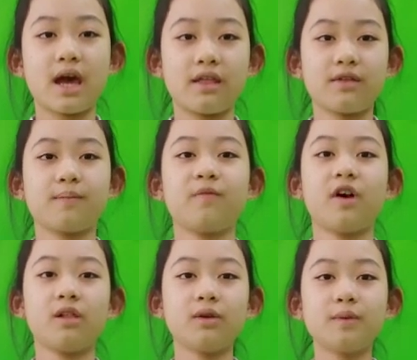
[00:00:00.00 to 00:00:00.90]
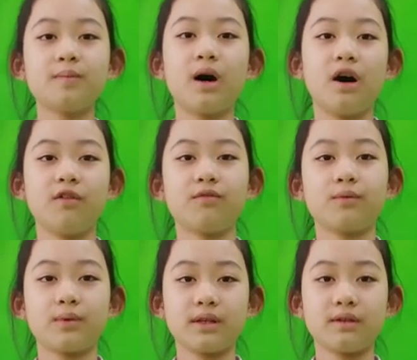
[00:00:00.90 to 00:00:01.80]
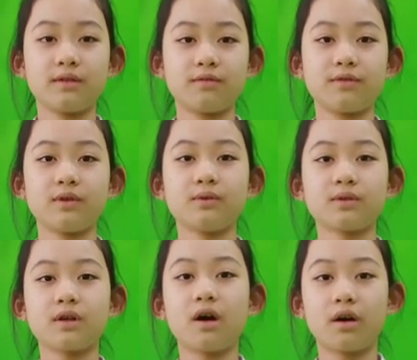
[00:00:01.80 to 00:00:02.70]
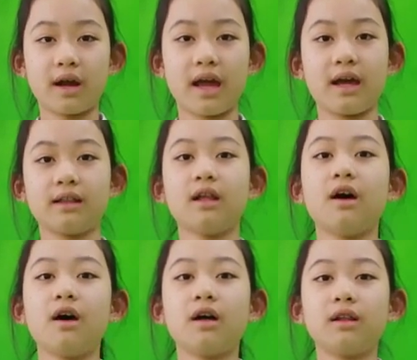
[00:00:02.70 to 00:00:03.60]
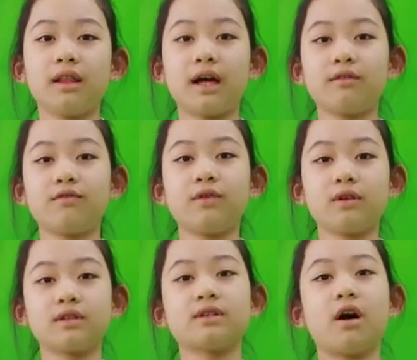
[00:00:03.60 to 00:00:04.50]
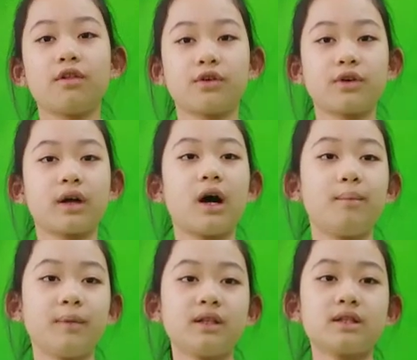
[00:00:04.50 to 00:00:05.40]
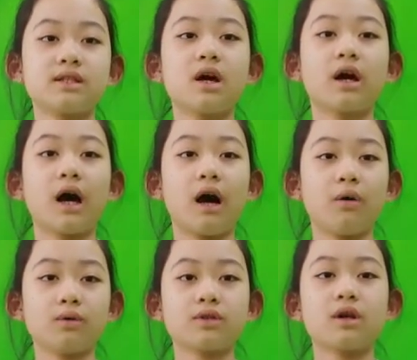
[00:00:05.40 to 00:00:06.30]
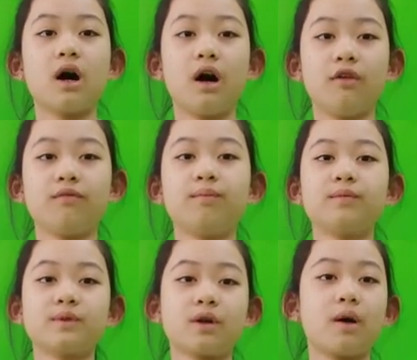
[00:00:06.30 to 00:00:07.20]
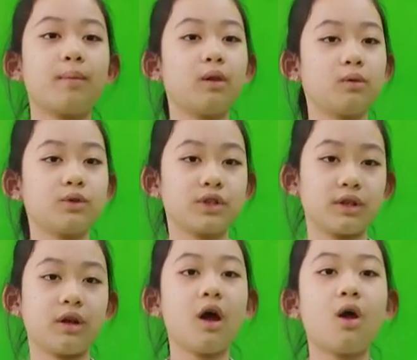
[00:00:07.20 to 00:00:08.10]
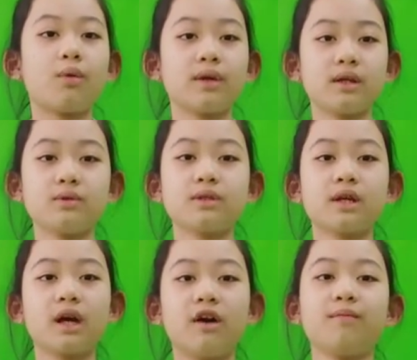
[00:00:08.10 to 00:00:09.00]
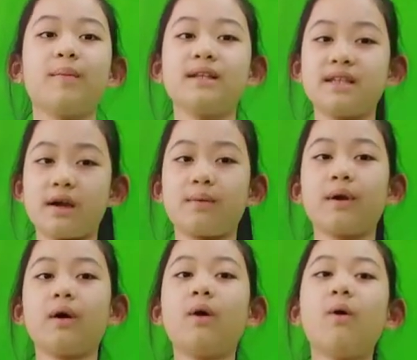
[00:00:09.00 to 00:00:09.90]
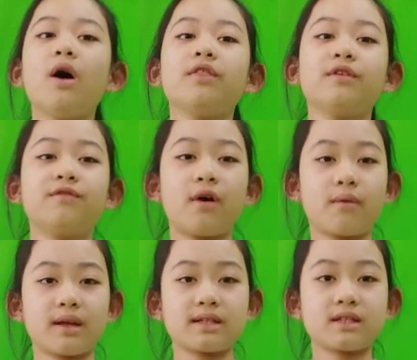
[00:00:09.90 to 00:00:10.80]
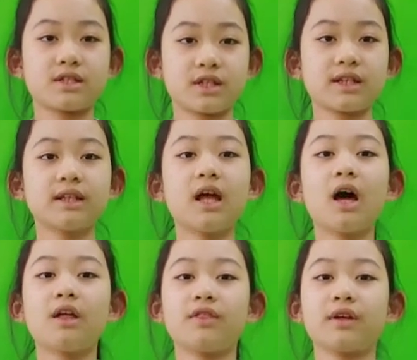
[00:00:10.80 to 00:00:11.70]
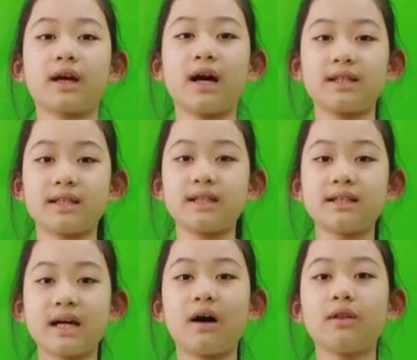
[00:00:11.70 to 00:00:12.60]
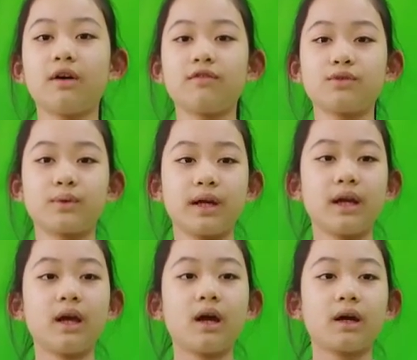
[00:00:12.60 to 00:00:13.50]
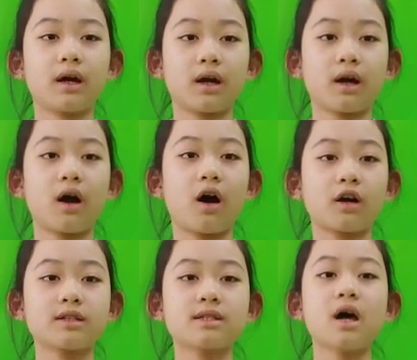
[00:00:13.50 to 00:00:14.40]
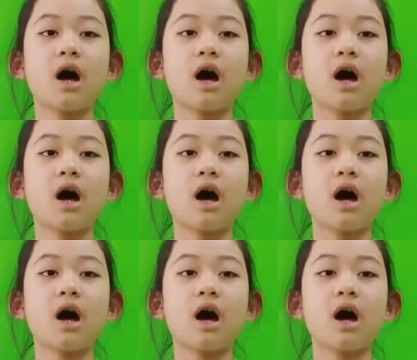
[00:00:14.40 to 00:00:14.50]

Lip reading: the volume of refuse and landfills, other common causes of soil pollution. Reusing of material, deforestation, the cutting down of tree, cars,